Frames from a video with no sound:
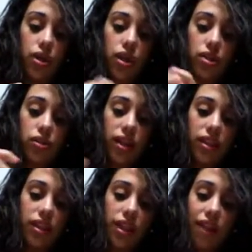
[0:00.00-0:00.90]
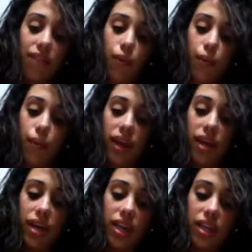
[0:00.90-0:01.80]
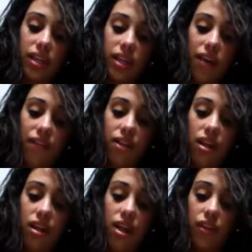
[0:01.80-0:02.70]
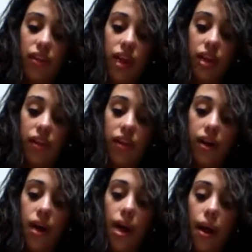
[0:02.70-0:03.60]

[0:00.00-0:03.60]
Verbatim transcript: You can also, I think they have it in white, and I think they have it in another color,